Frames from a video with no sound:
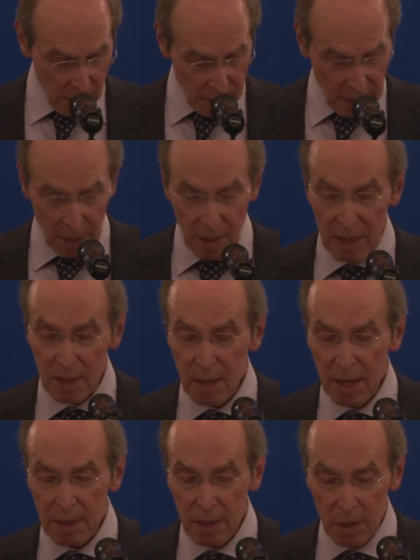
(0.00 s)
they are less
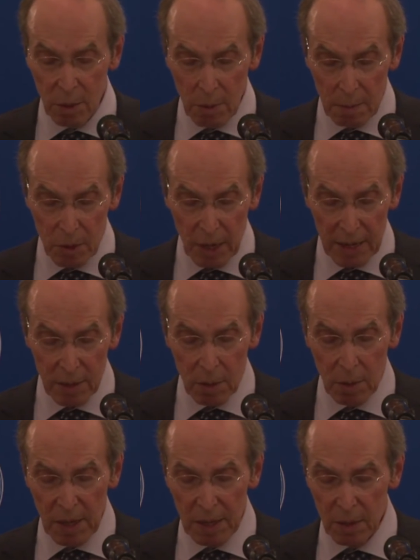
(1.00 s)
likely to object
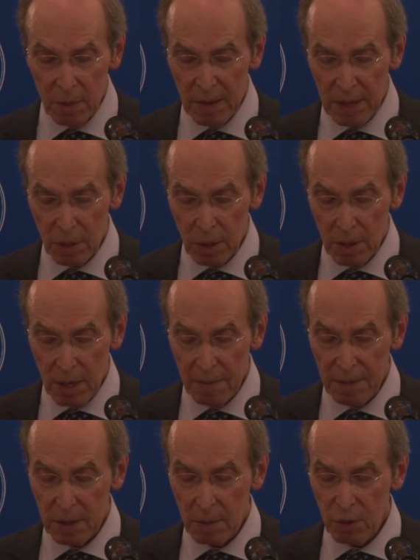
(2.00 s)
to the intervention
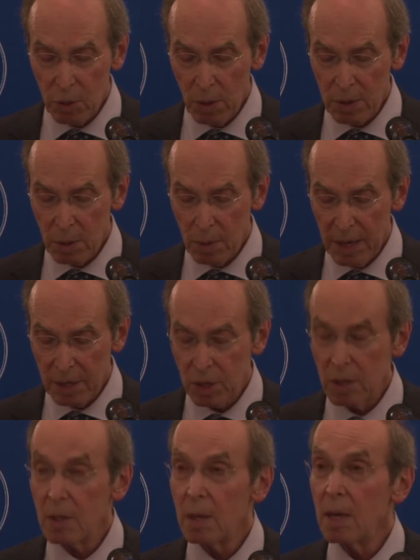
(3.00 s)
if it's of short
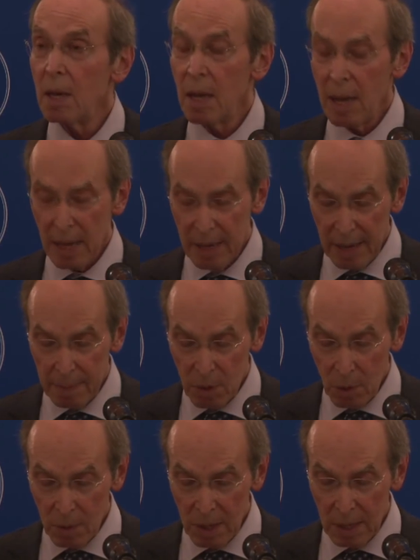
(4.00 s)
duration and aimed
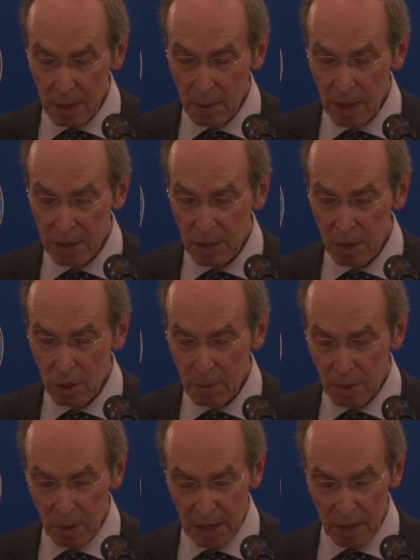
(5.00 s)
only at arresting
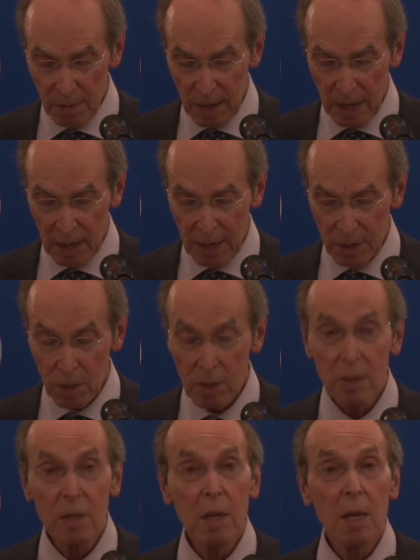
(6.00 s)
human rights
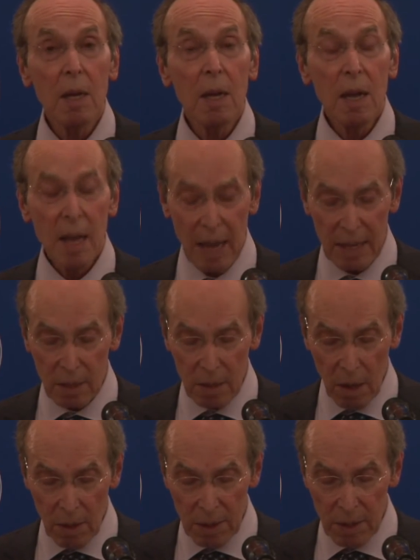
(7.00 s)
violations, as
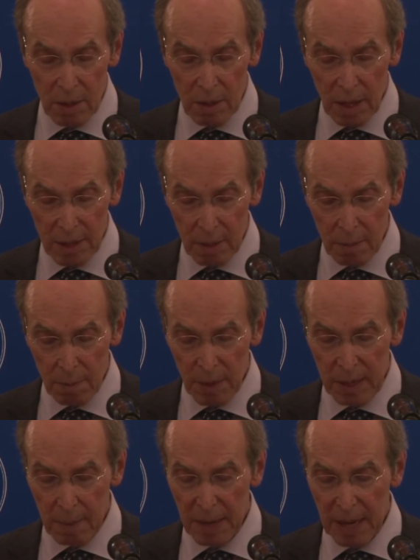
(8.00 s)
long as it doesn't
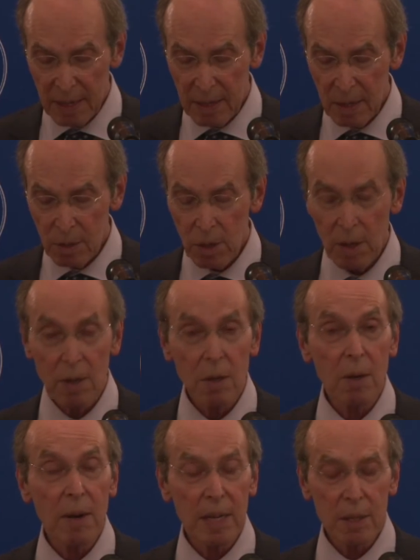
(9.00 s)
bring about an
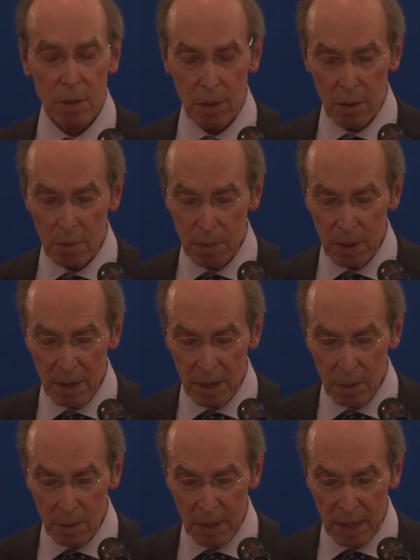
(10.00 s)
internal or external
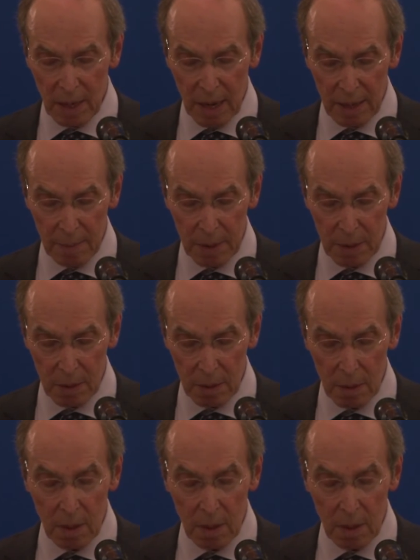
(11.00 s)
political realignment.